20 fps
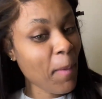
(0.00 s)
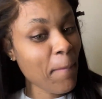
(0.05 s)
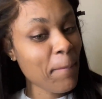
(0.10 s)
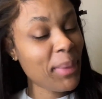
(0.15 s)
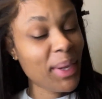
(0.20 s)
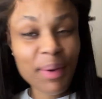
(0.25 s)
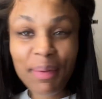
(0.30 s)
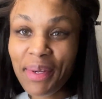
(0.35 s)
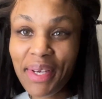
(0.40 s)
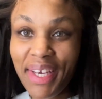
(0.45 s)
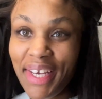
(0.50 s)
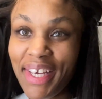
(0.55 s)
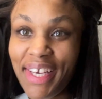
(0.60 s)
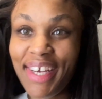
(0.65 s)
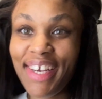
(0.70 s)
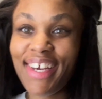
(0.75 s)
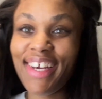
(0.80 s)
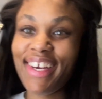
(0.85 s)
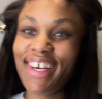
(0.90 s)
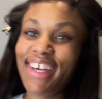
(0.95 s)

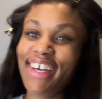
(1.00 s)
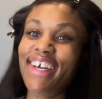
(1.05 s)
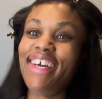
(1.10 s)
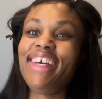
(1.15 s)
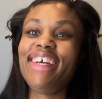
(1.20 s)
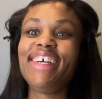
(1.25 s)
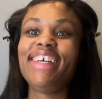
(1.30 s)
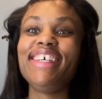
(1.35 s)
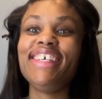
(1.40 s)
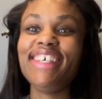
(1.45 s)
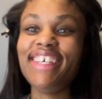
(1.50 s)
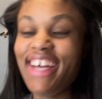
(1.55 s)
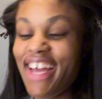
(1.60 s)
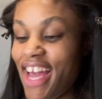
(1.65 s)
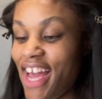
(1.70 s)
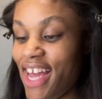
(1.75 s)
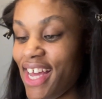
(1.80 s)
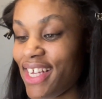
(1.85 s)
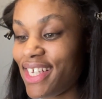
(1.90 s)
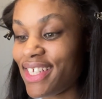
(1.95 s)
period.
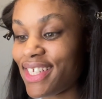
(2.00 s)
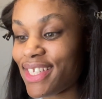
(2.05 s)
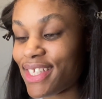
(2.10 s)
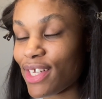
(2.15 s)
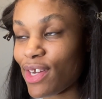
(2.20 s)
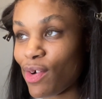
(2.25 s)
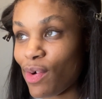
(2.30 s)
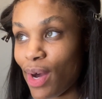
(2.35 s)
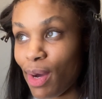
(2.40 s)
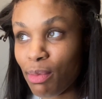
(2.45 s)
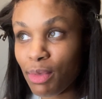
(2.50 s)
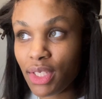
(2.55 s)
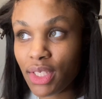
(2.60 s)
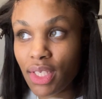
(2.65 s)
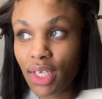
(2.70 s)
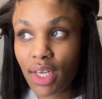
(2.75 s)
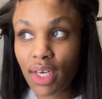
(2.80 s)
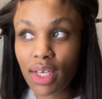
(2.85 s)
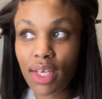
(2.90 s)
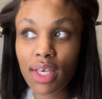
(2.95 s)
So I'm just
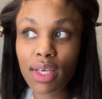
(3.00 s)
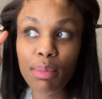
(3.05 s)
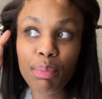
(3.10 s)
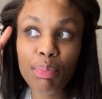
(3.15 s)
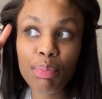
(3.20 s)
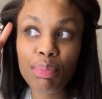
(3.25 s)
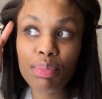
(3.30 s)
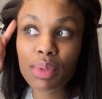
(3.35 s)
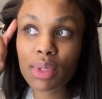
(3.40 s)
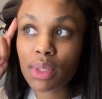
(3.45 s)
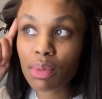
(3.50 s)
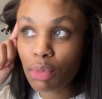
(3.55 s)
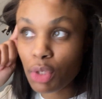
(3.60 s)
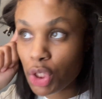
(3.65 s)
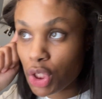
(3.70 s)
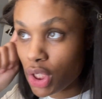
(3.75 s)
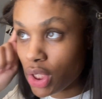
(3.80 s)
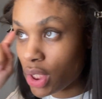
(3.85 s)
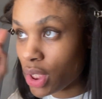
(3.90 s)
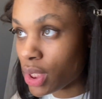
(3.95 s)
gonna keep
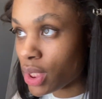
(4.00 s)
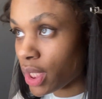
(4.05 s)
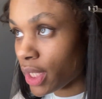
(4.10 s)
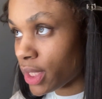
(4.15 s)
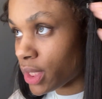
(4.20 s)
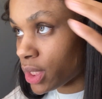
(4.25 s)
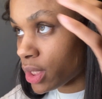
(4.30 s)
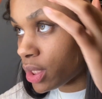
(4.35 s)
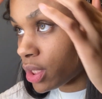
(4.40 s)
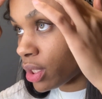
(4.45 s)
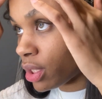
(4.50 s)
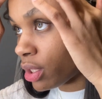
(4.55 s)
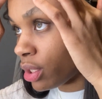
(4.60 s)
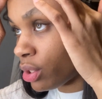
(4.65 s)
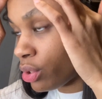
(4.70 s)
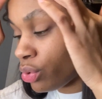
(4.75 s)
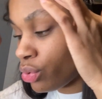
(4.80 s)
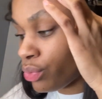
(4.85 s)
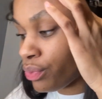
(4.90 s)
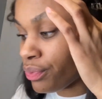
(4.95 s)
smushing this lace into the
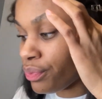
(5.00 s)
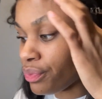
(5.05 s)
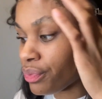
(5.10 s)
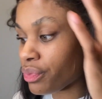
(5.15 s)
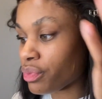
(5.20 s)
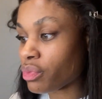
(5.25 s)
glue.